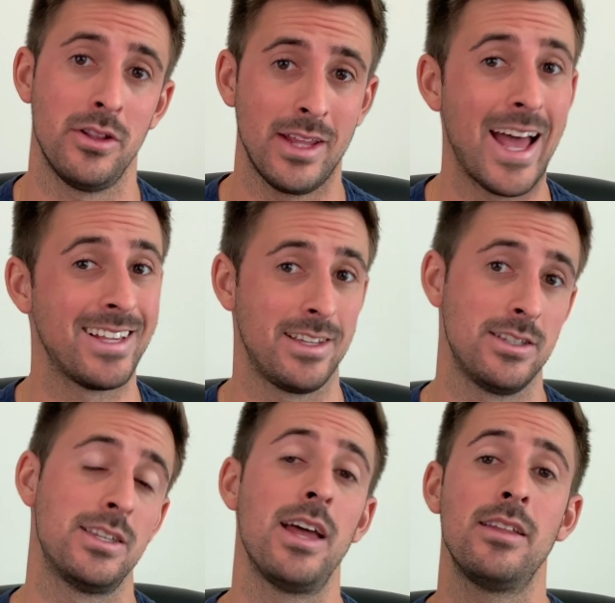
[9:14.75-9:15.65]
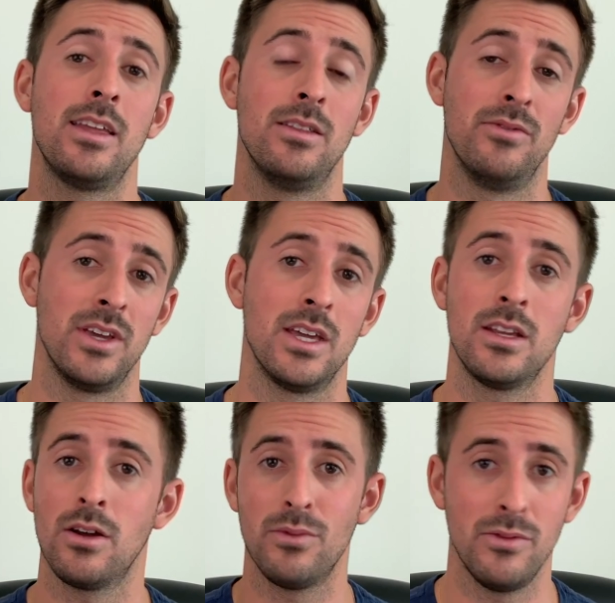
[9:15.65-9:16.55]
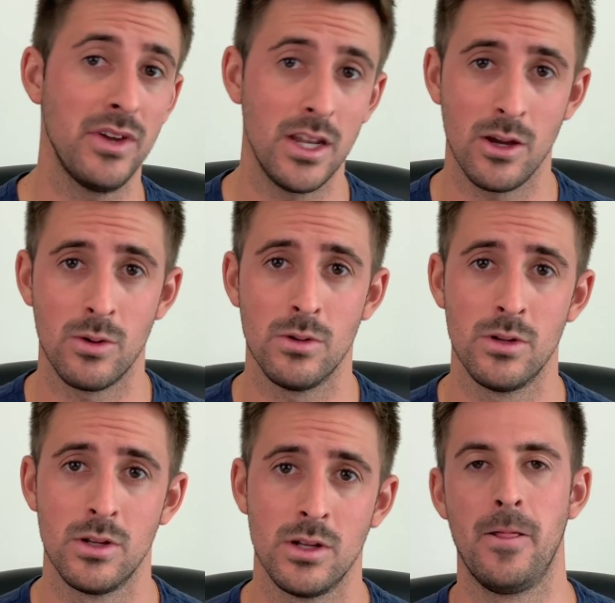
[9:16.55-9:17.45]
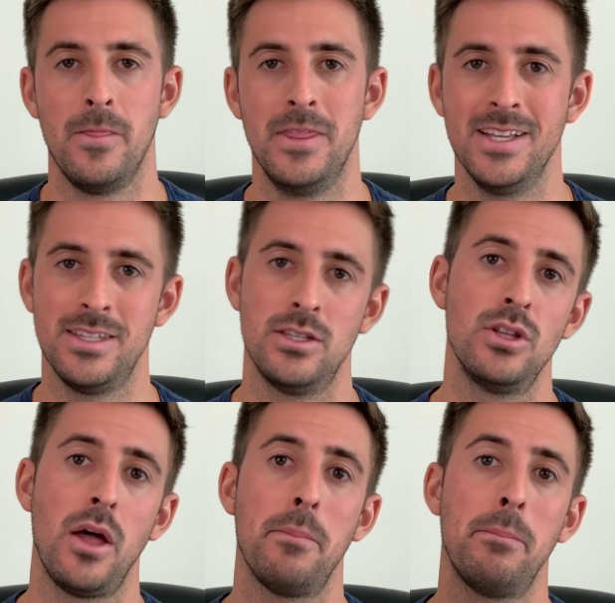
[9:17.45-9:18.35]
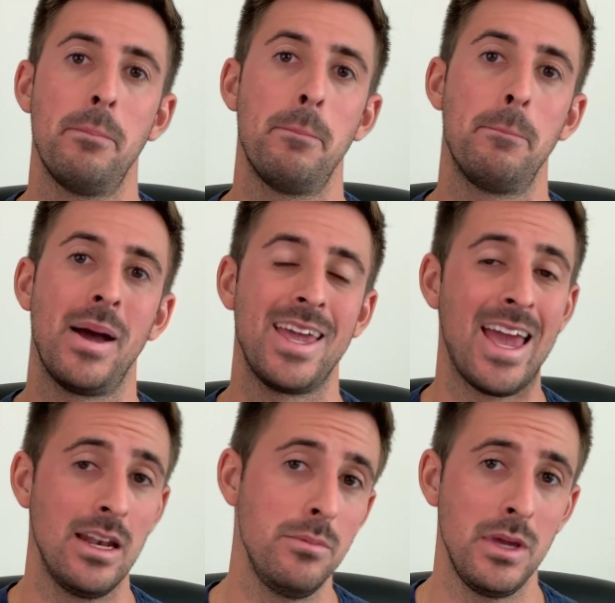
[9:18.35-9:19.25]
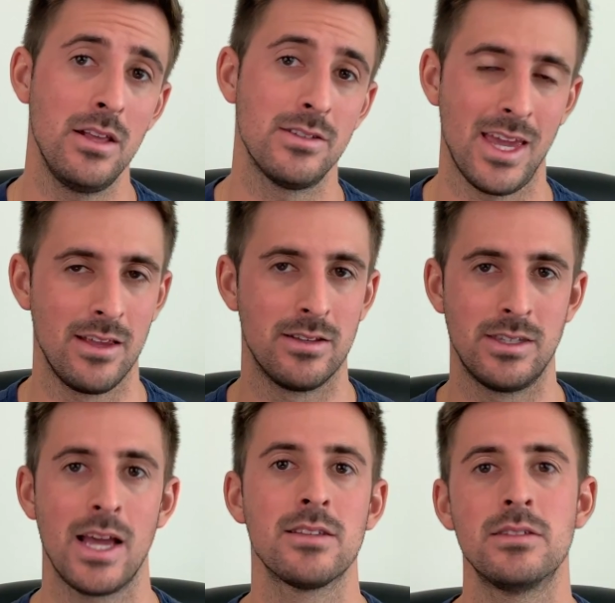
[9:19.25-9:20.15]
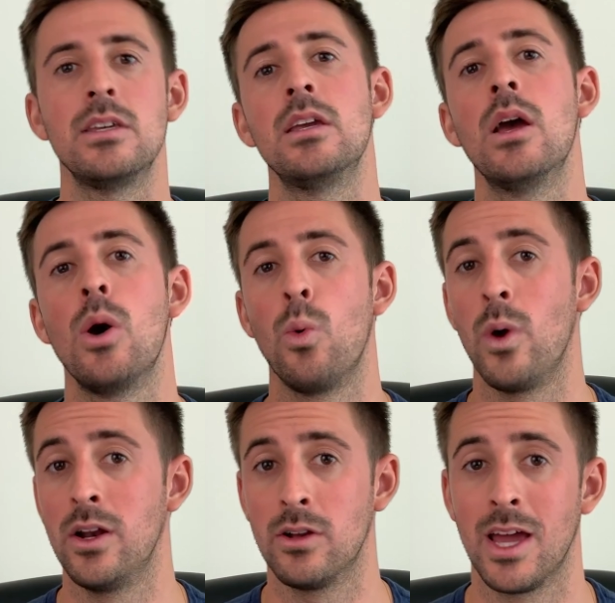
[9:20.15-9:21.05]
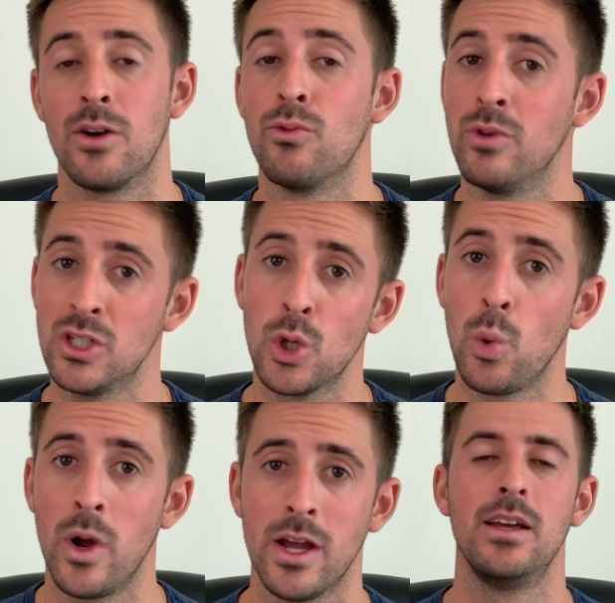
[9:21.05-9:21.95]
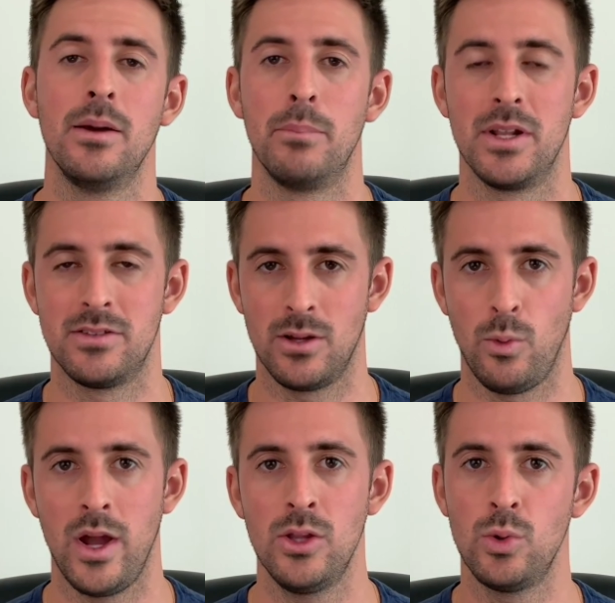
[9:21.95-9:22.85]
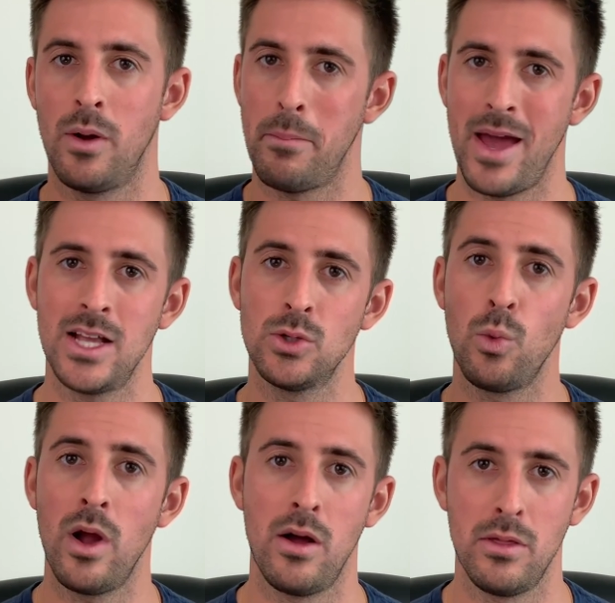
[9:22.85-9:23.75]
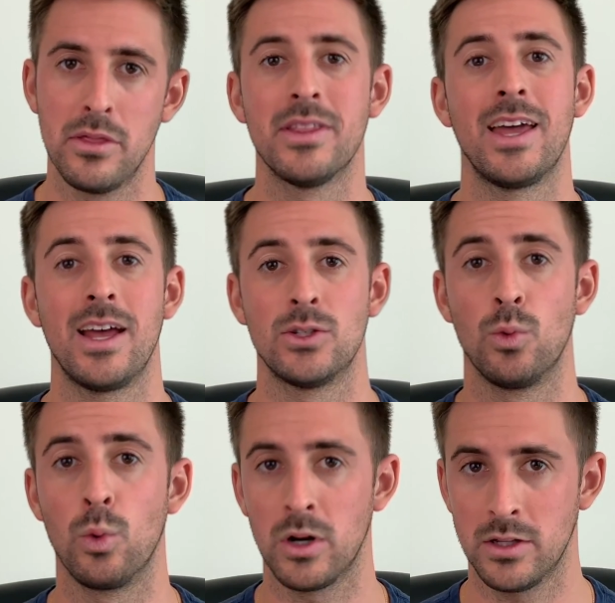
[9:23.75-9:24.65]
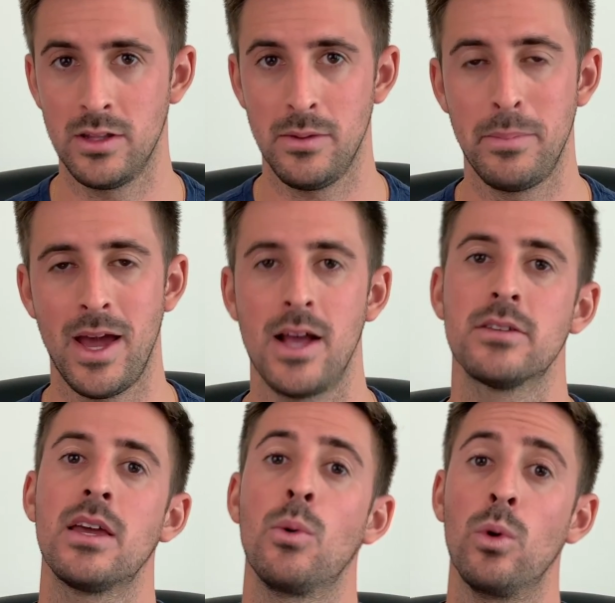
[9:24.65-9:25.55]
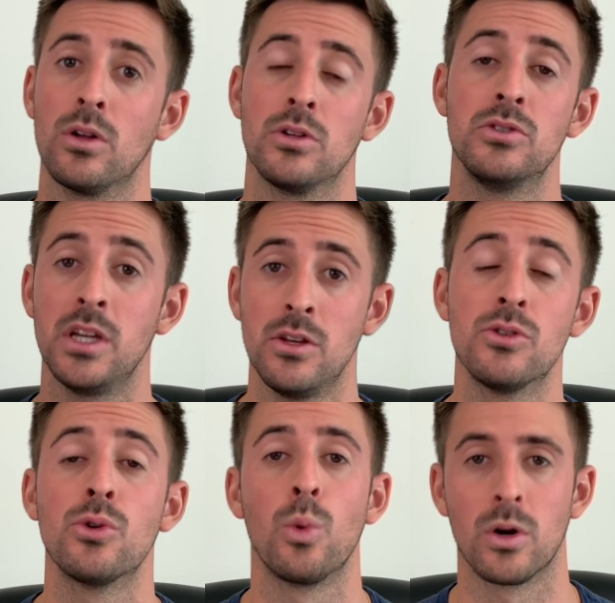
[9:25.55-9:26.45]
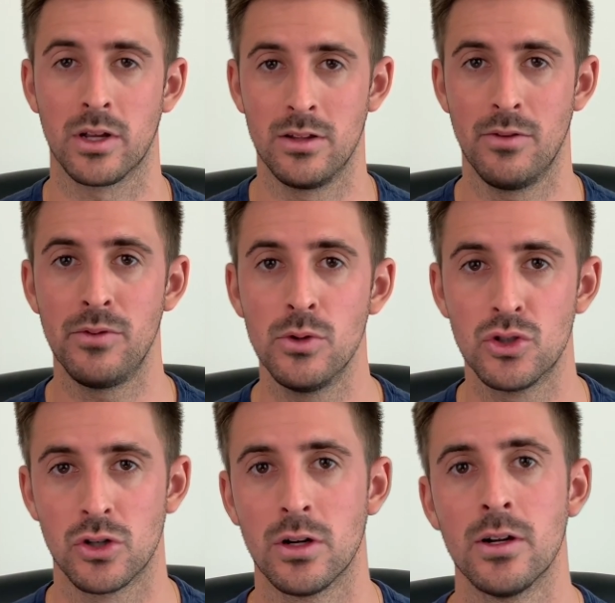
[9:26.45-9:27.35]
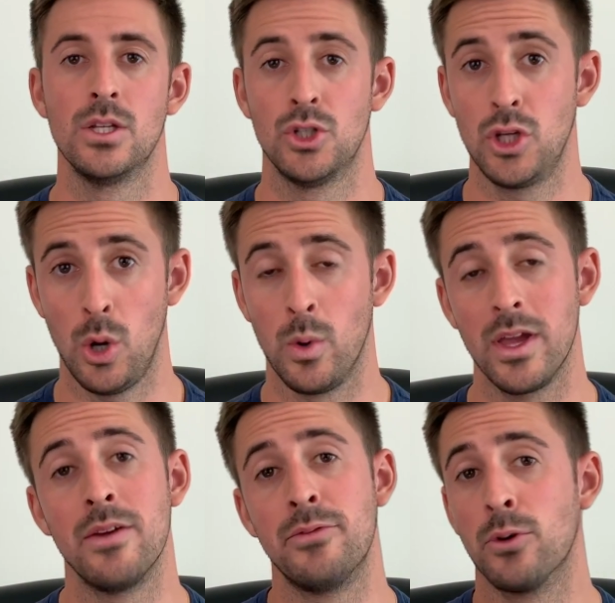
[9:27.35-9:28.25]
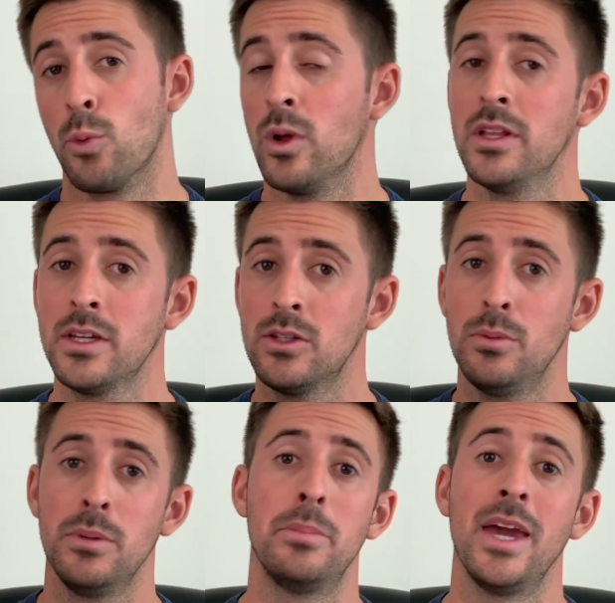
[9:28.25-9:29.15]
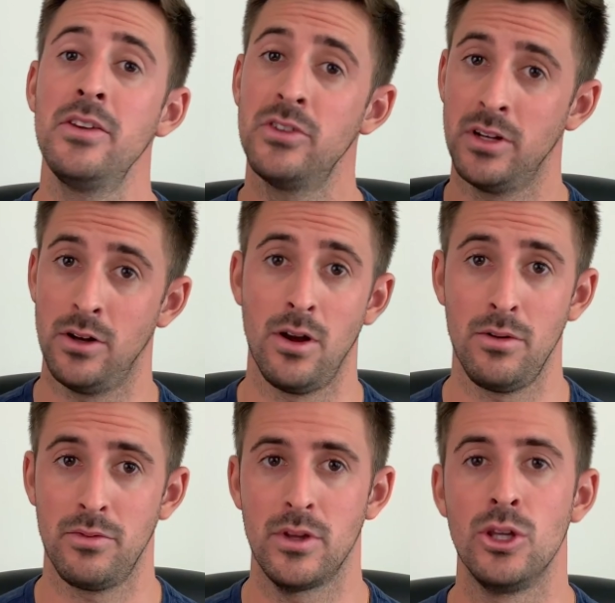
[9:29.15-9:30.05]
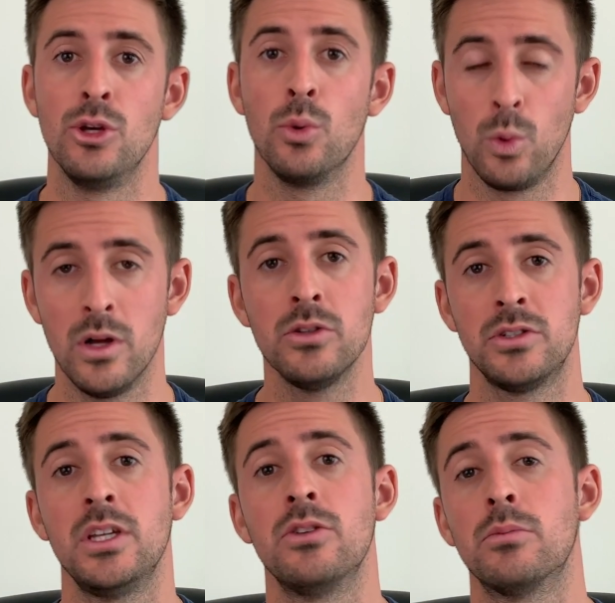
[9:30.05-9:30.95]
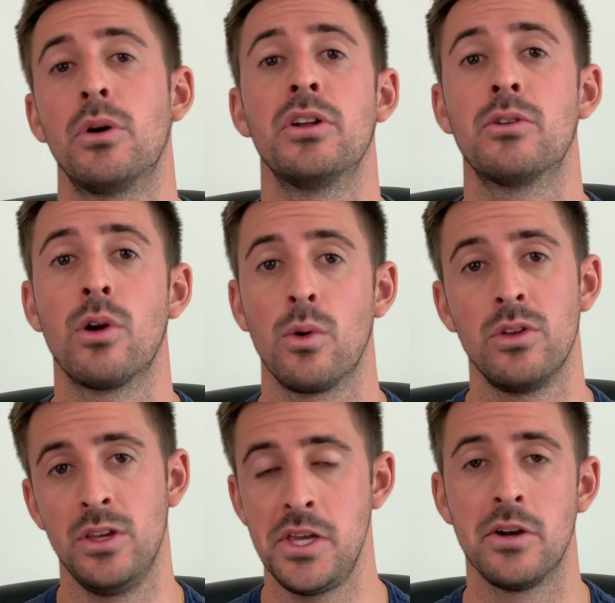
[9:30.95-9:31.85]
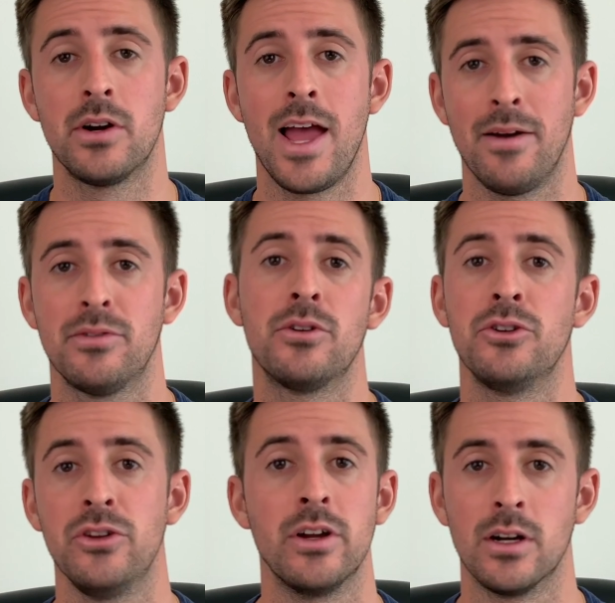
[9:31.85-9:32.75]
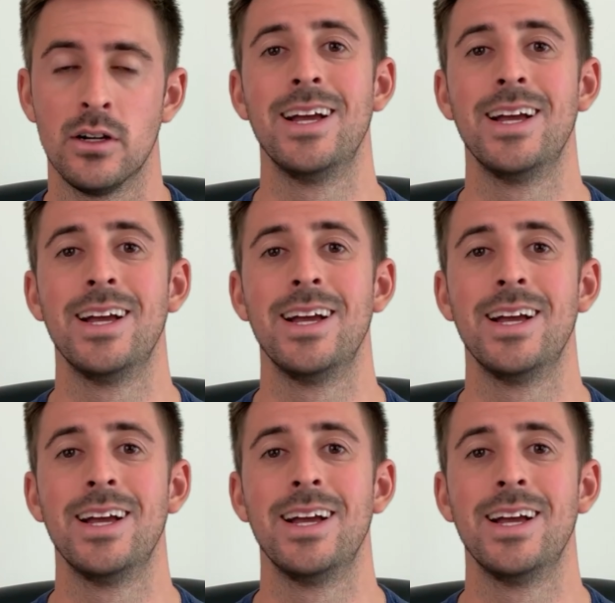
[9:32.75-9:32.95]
As I said in the beginning of the video, this is not by any means a sexy way to get rich quick, but it's a way to amass wealth that has worked in the past and will continue to work in the future. So if you're willing to be patient enough, you will see your money grow year after year.